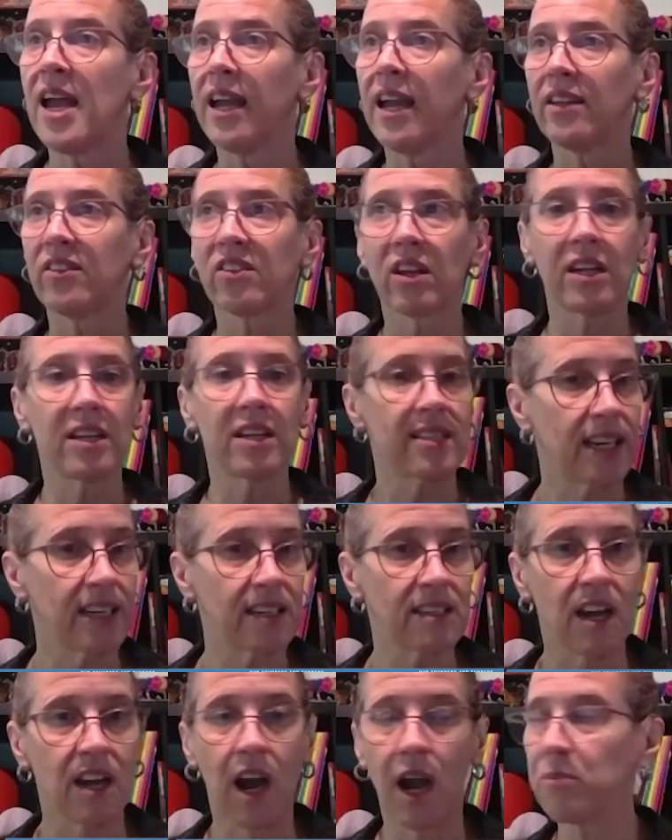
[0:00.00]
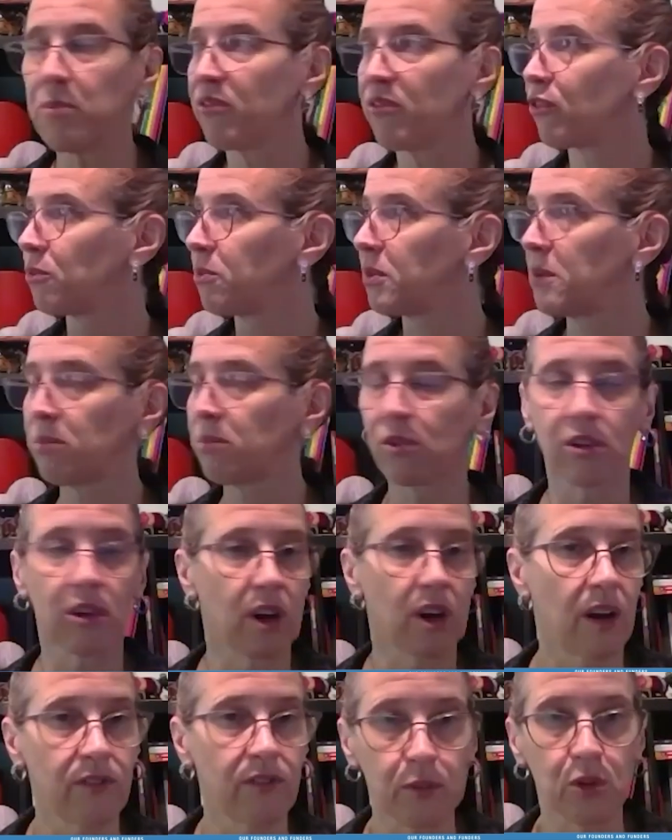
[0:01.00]
It's going to take time before people are
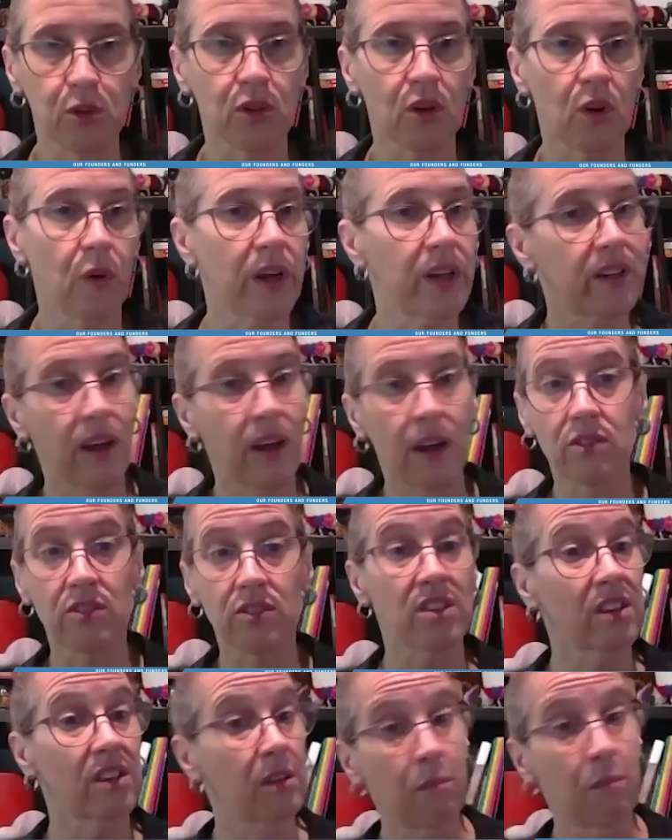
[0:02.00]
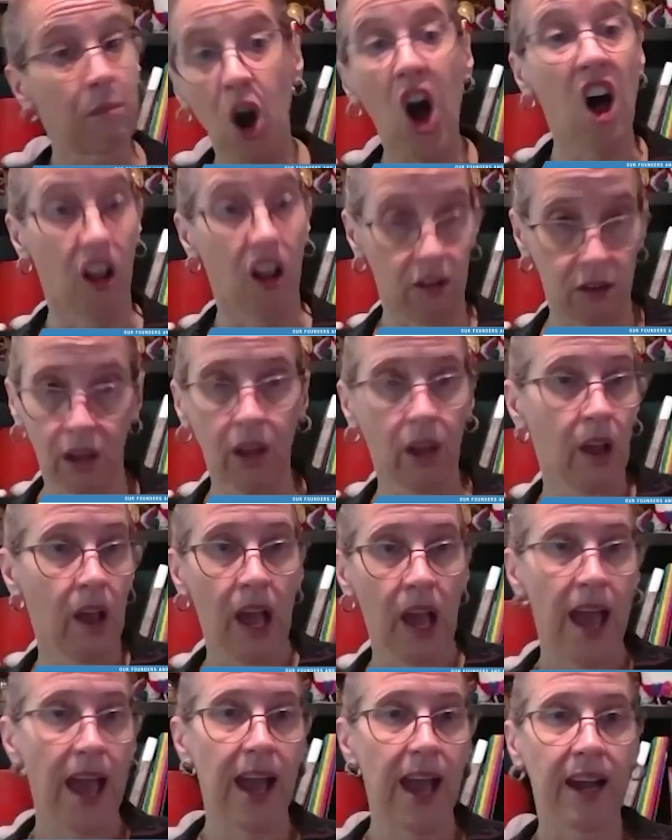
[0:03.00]
comfortable going down to the mall
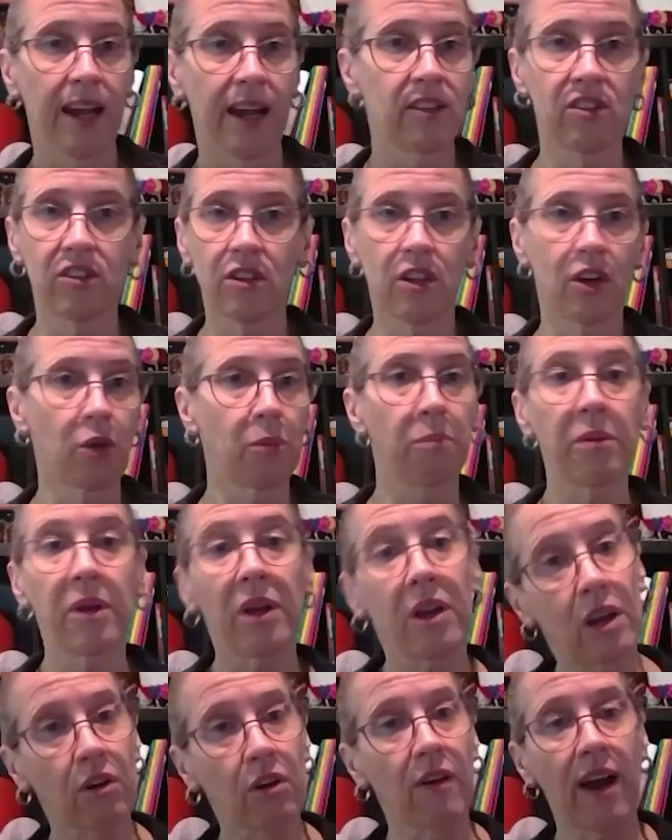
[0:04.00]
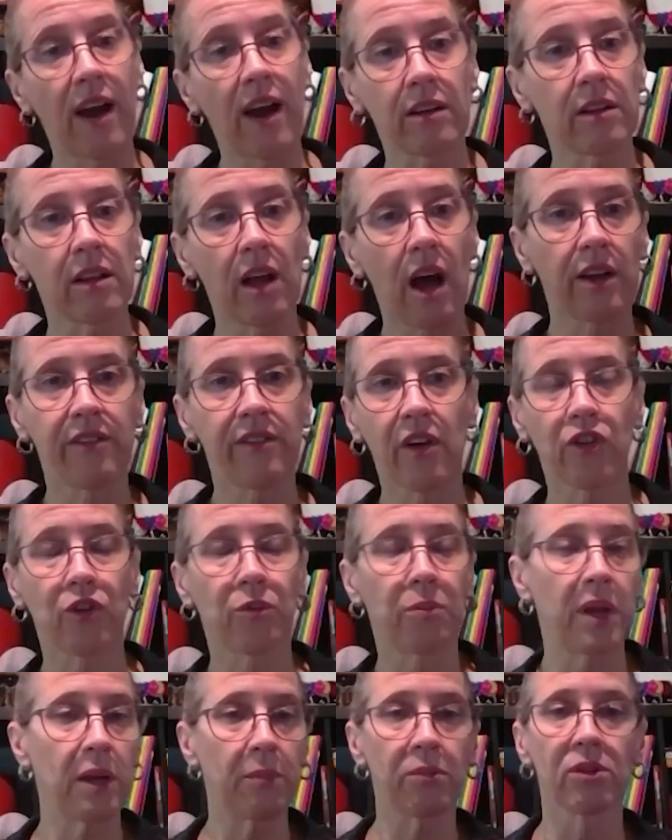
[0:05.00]
and you know being around a lot of other
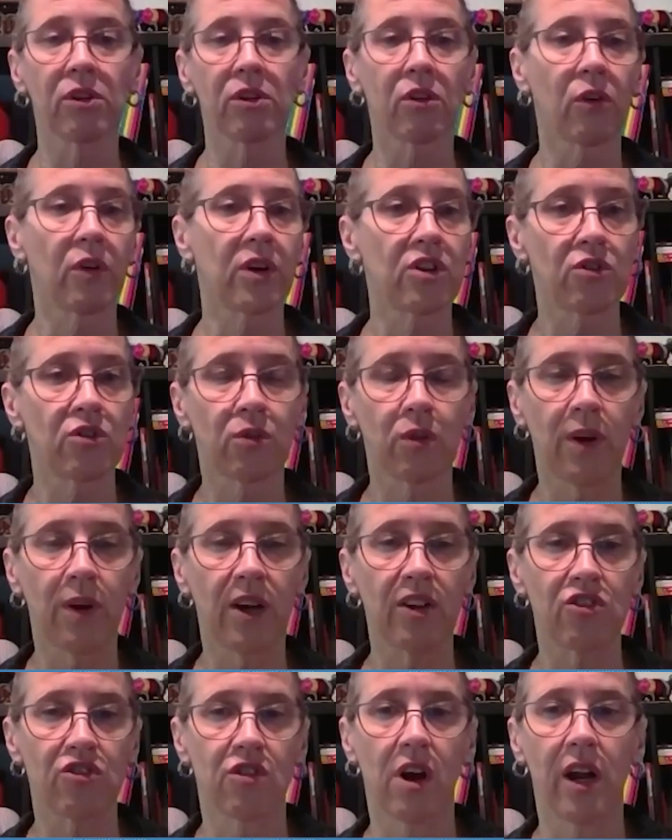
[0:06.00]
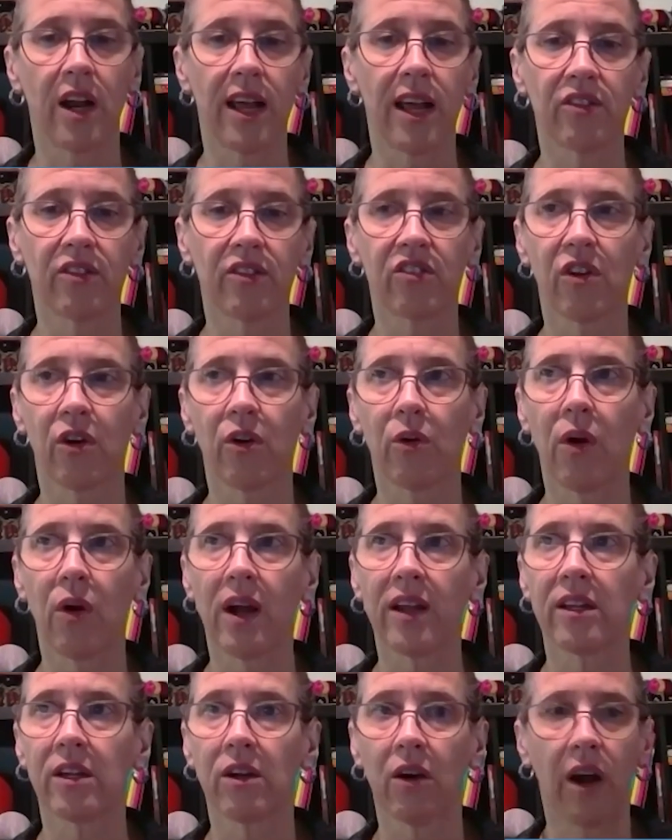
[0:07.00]
people or going to a restaurant and so
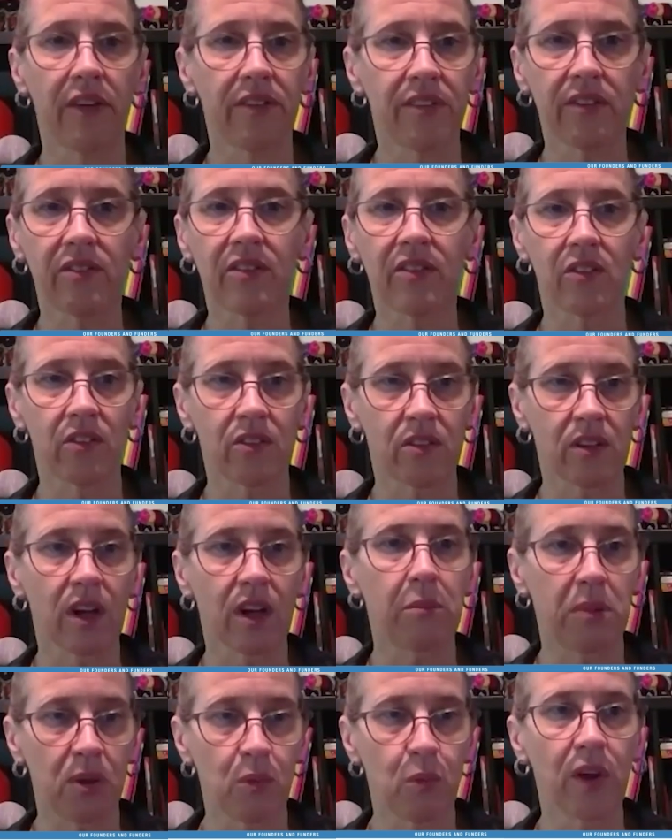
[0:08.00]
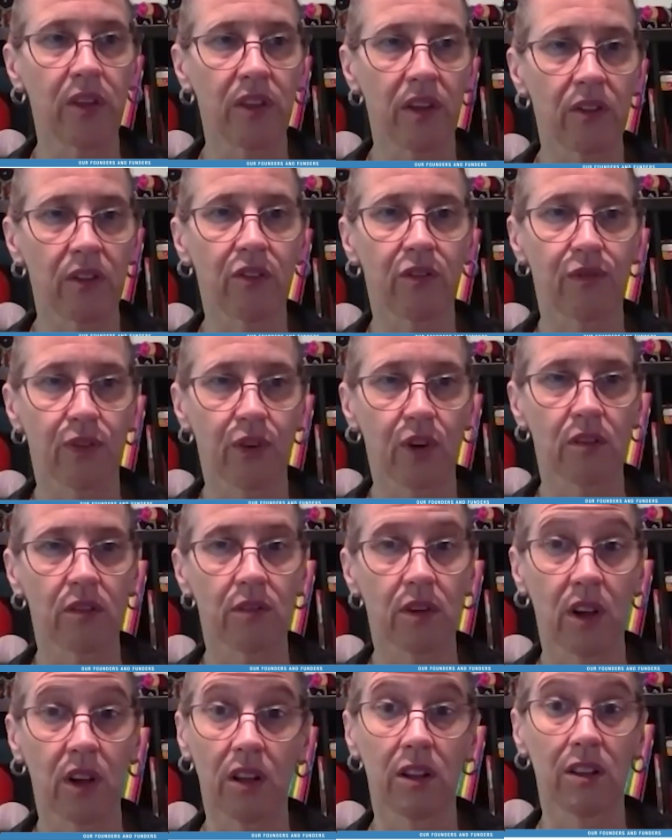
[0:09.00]
you know i think this is going to be with us
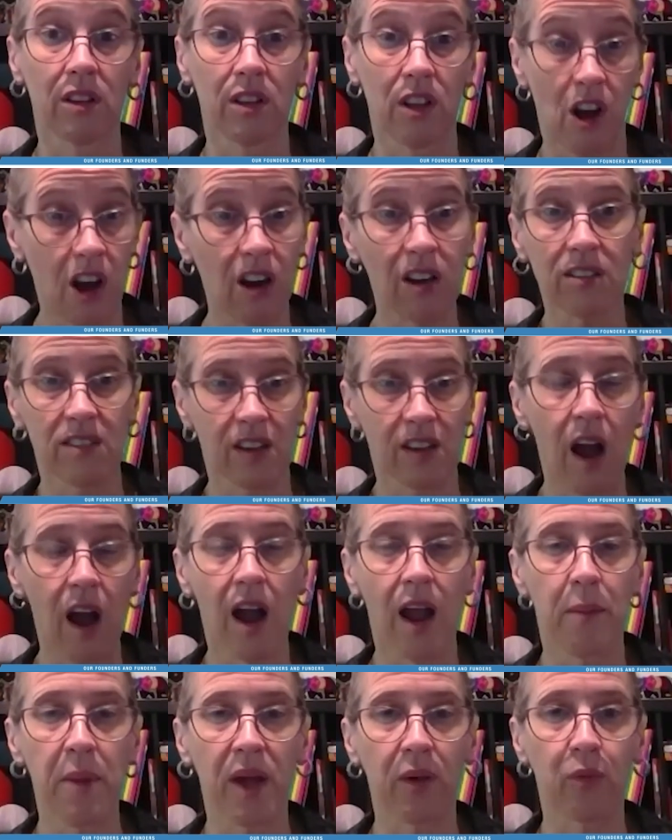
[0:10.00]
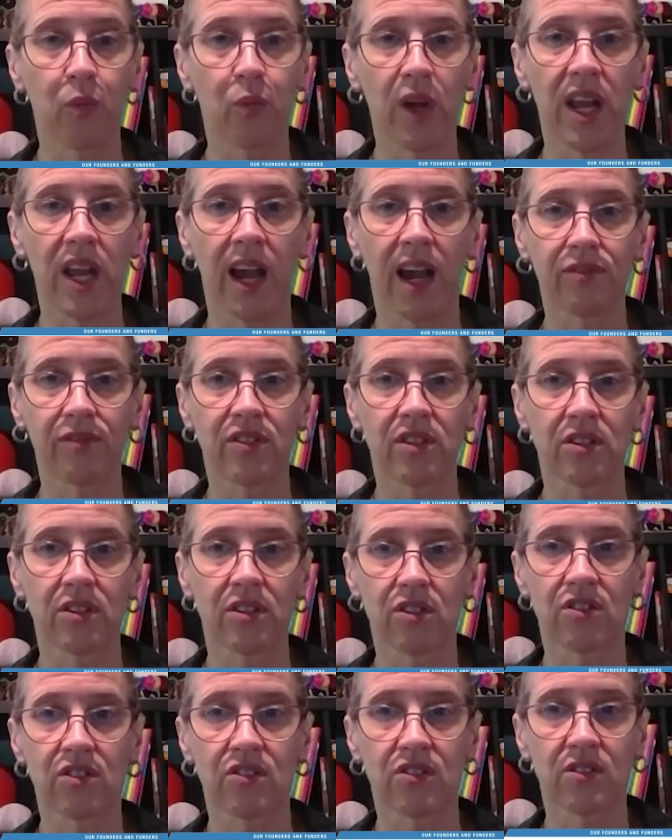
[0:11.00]
for a long time and we have to
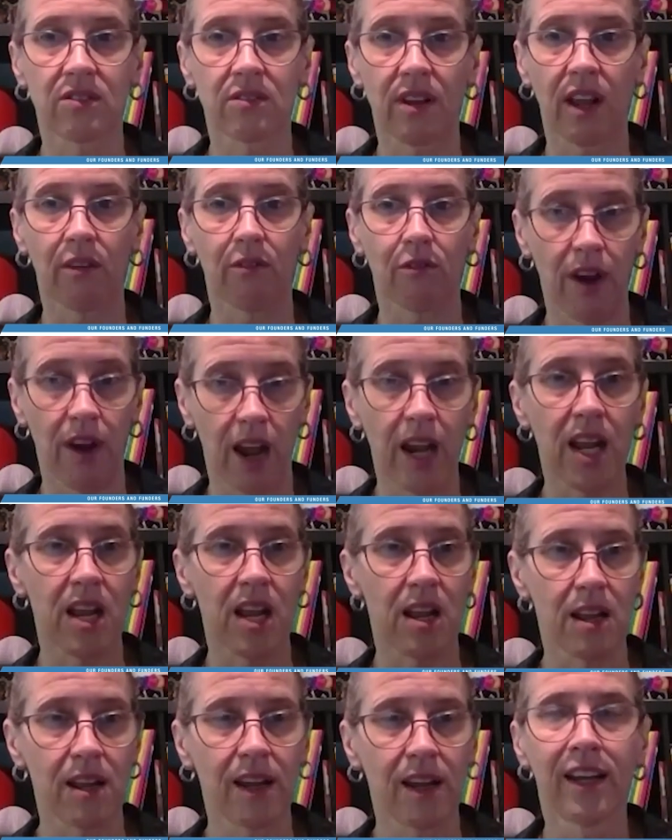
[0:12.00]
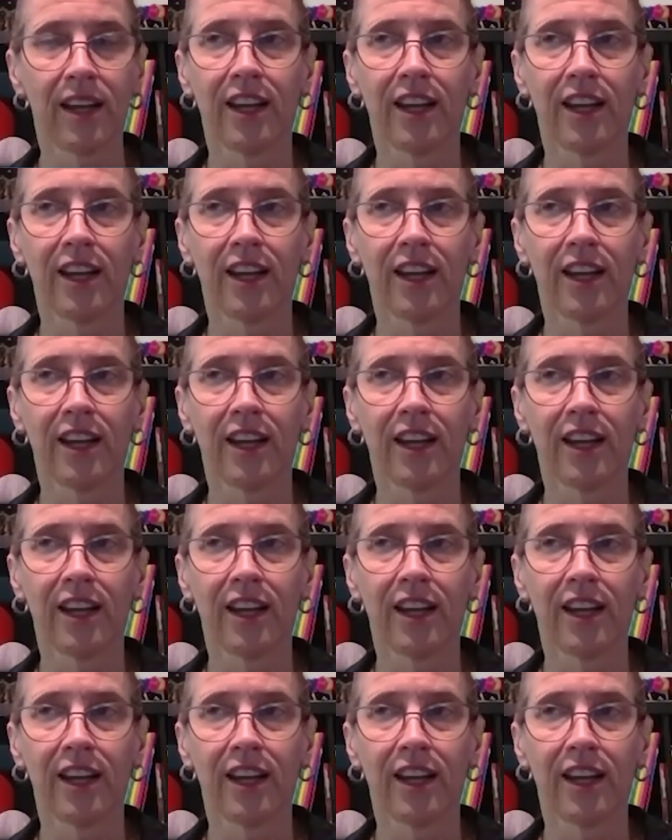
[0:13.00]
just get ready